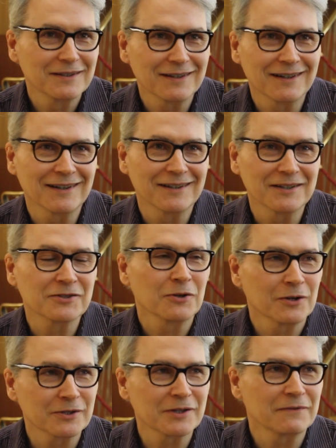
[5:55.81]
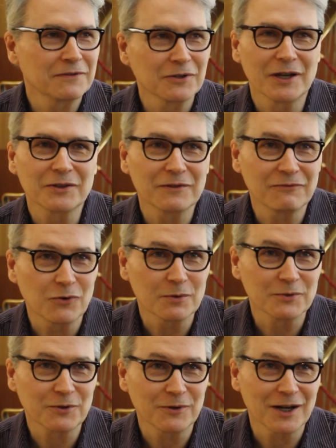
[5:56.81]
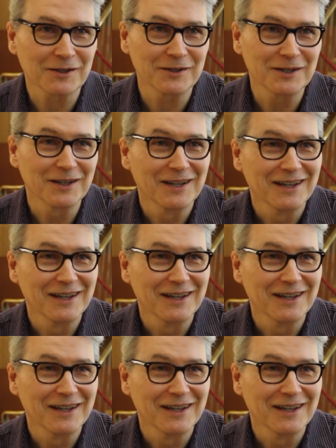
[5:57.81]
as long as they fill out the forms correctly.